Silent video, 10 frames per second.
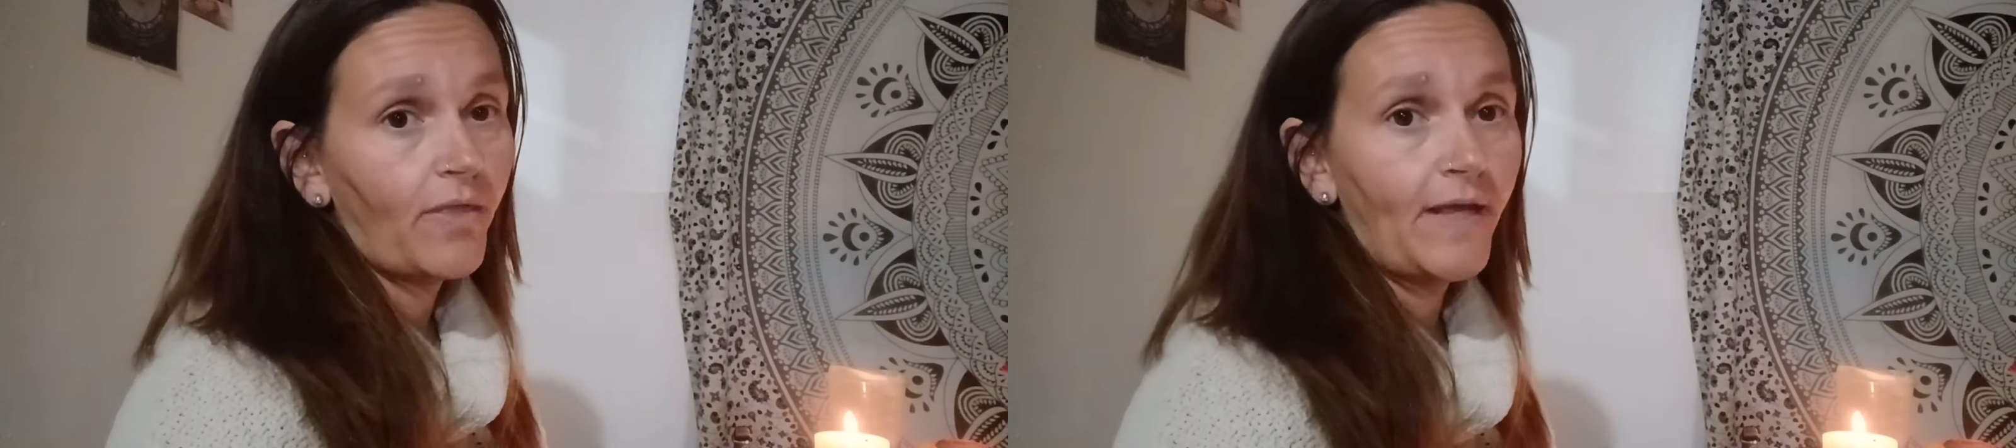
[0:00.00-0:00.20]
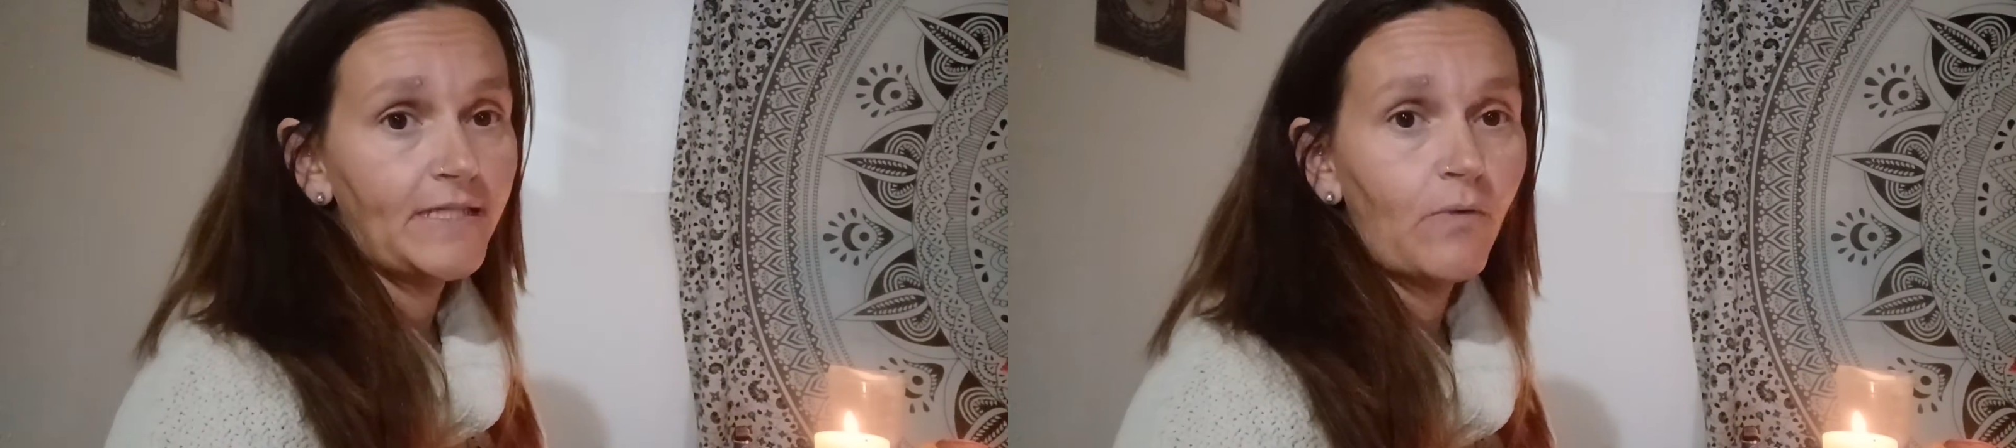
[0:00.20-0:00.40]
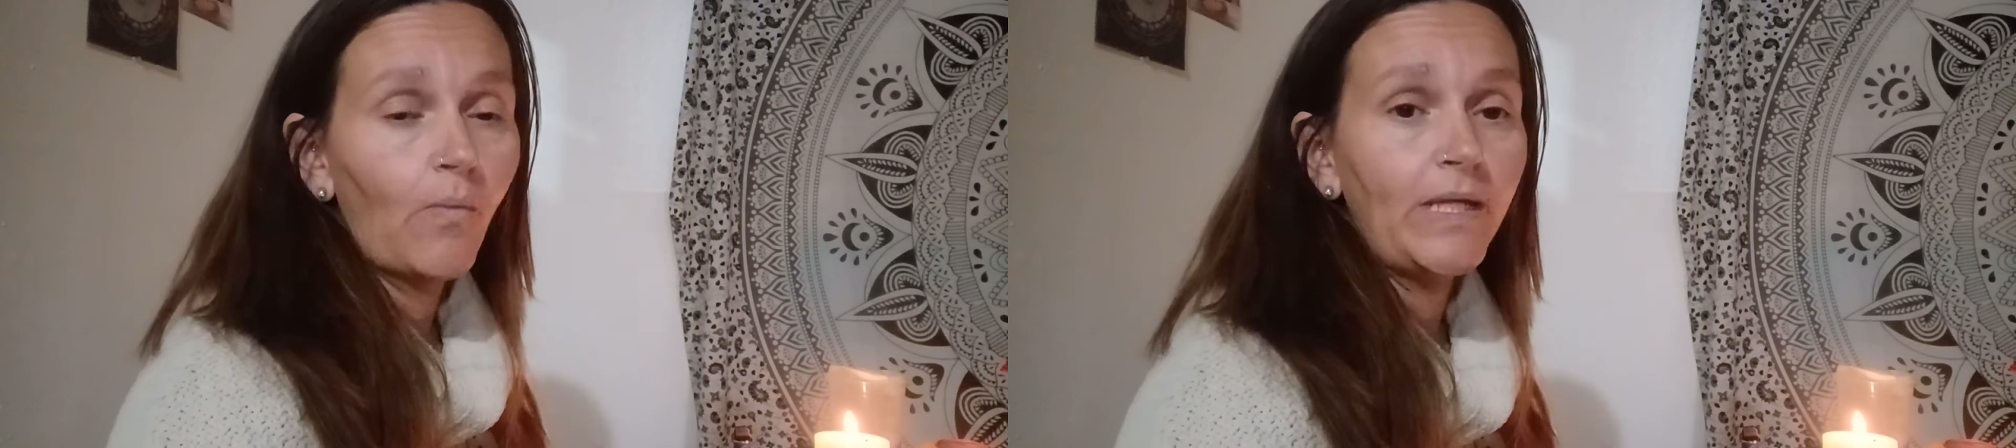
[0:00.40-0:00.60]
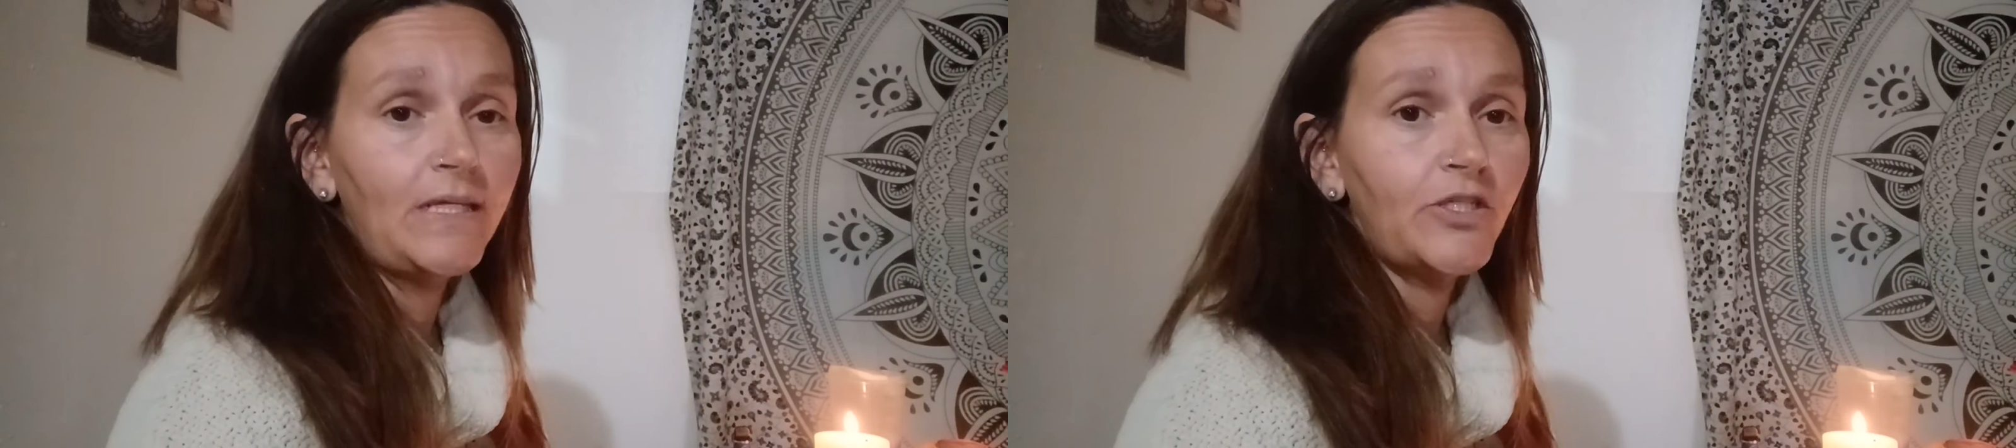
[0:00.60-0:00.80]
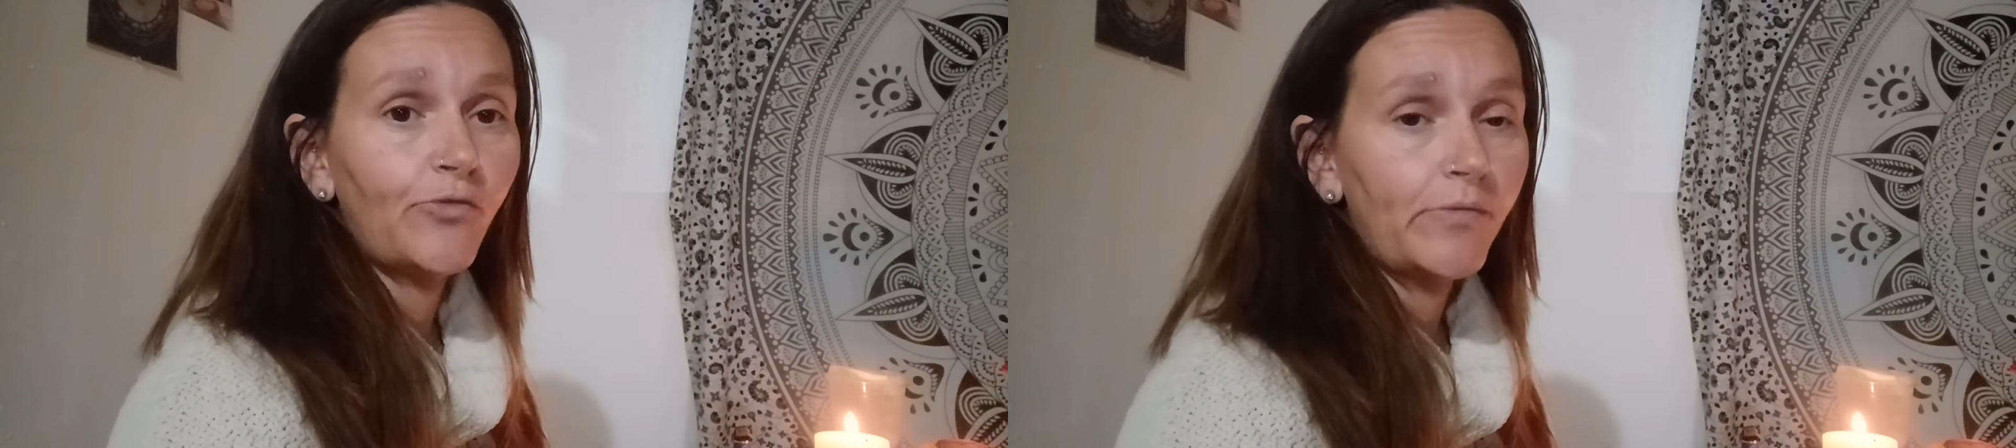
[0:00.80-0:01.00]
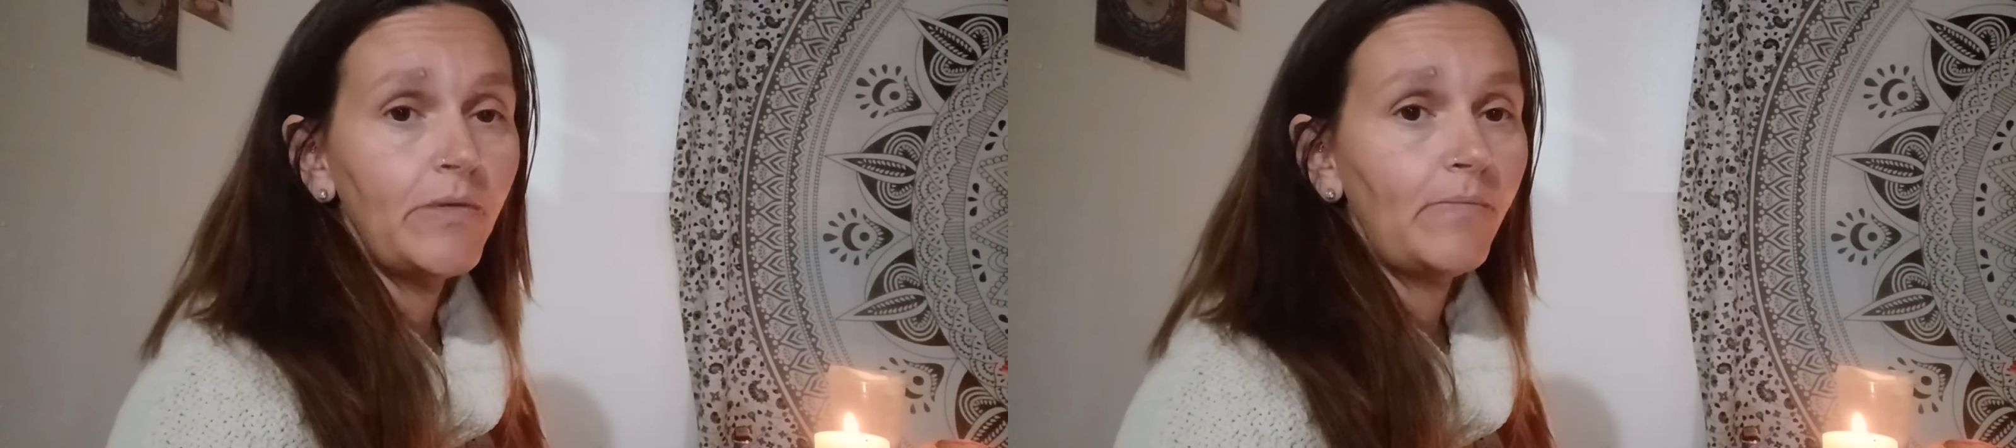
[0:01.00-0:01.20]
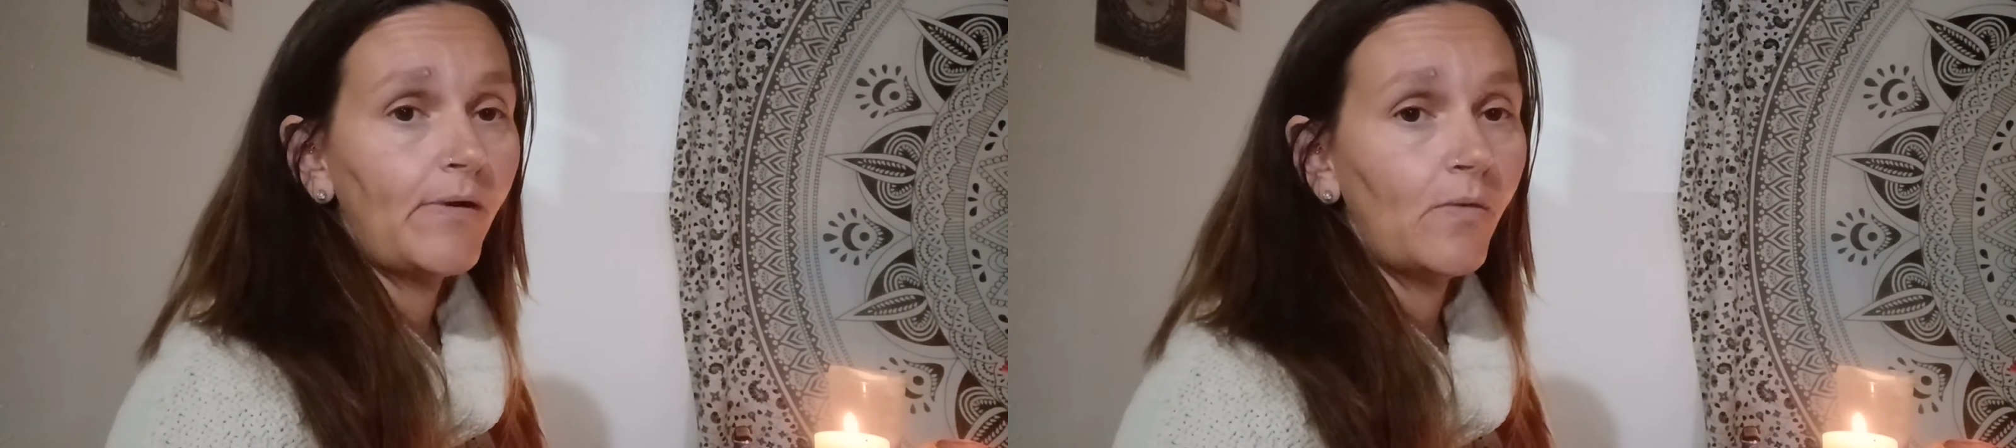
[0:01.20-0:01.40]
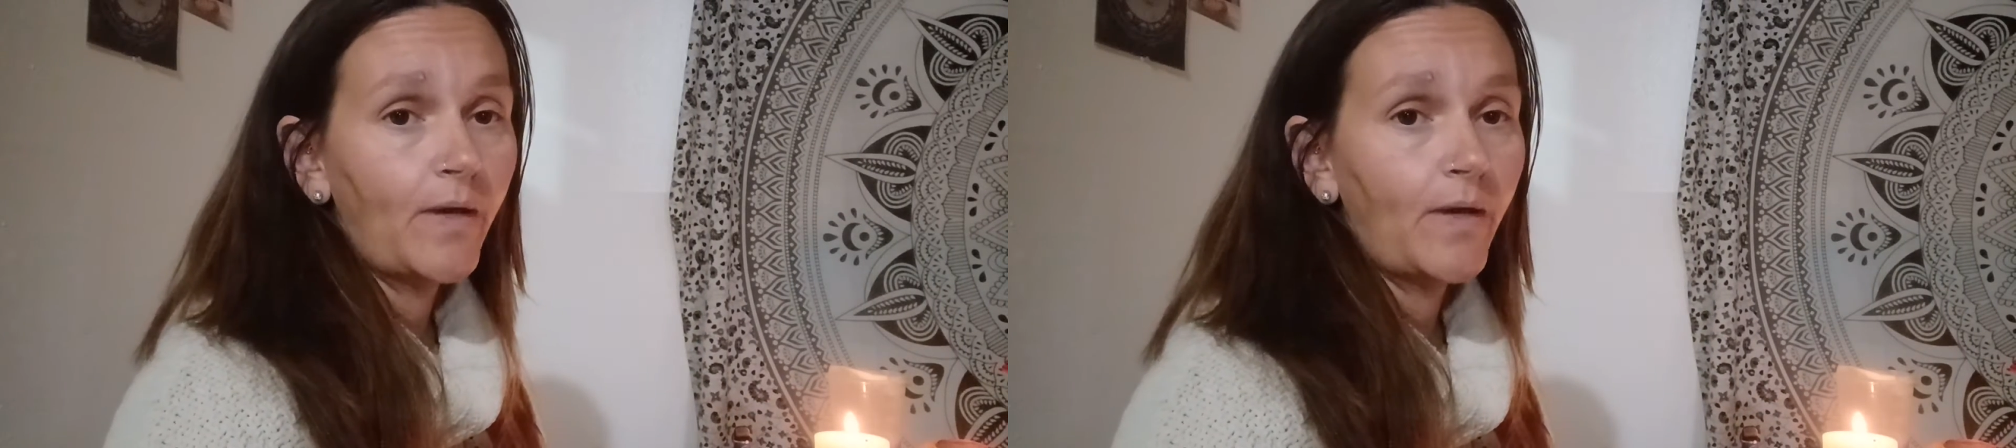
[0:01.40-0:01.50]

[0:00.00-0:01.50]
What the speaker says: That's what we need to remember.